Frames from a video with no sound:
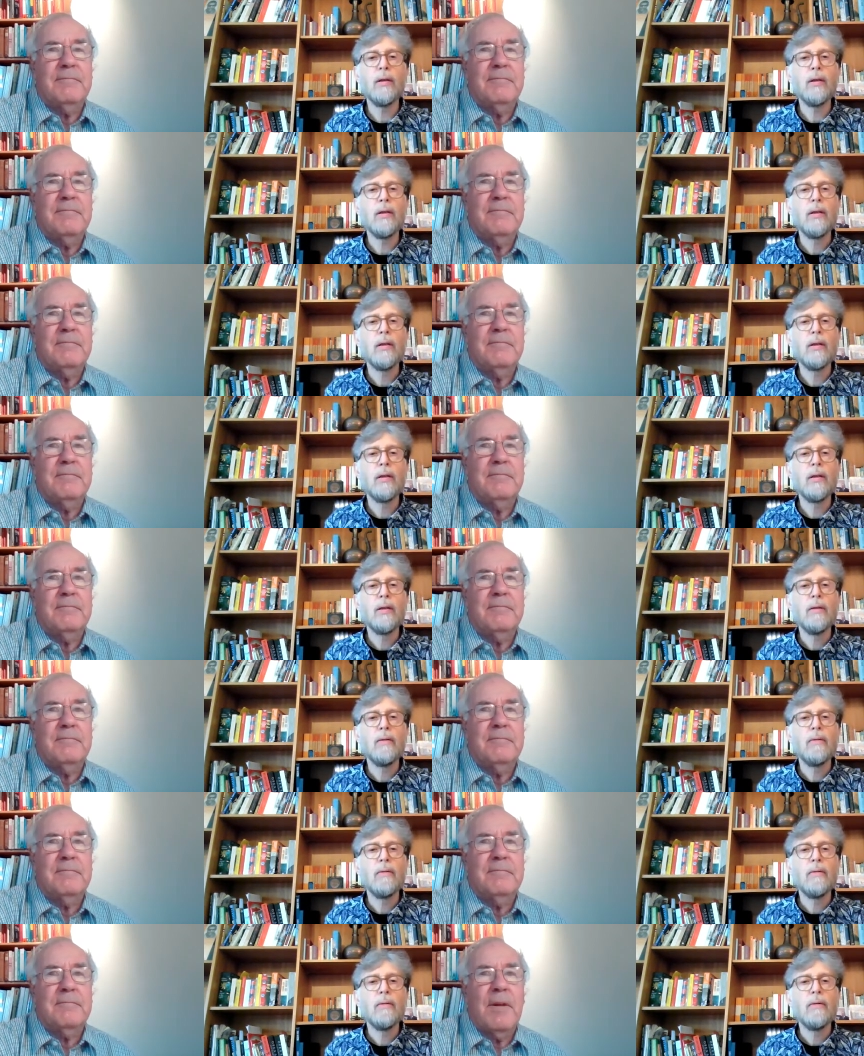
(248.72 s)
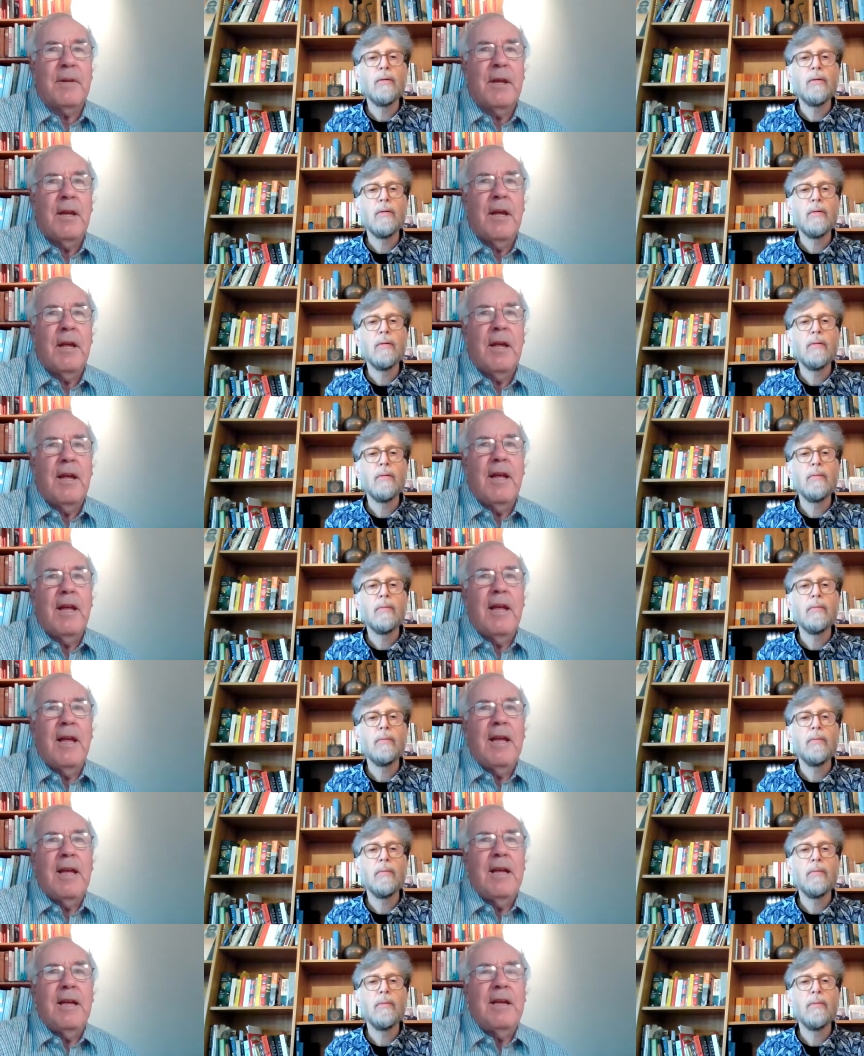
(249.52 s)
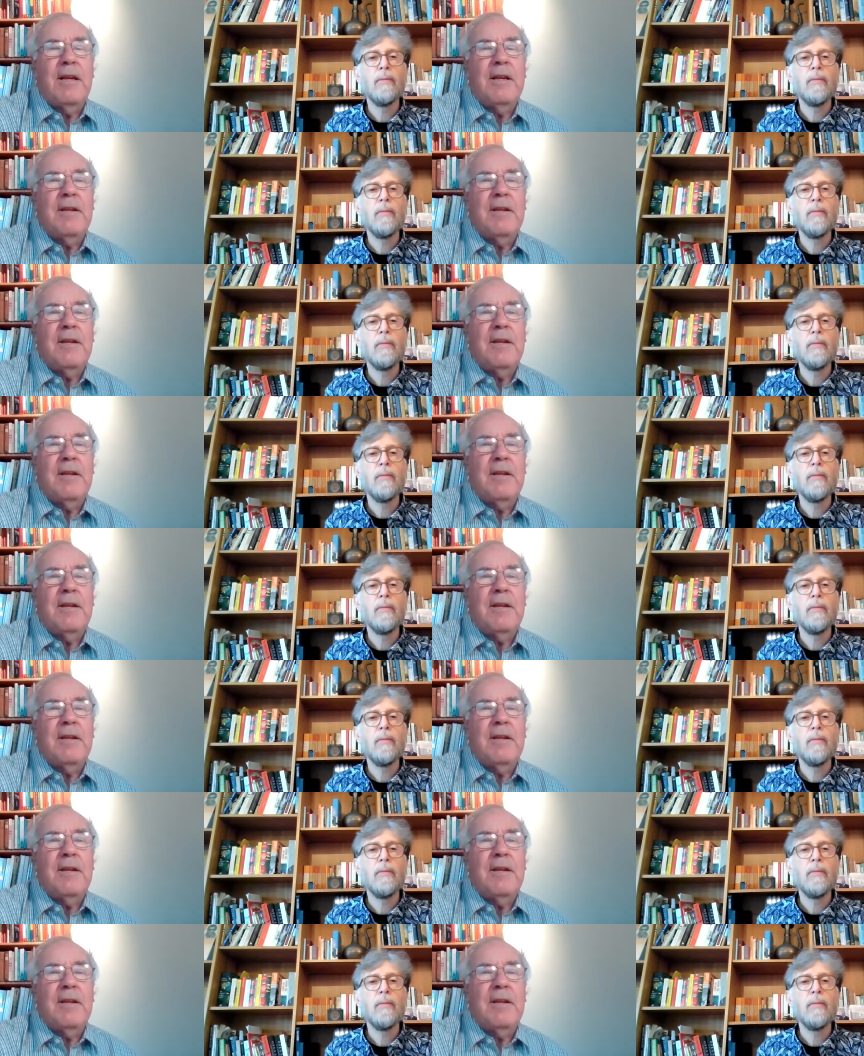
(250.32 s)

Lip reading: Nothing is said.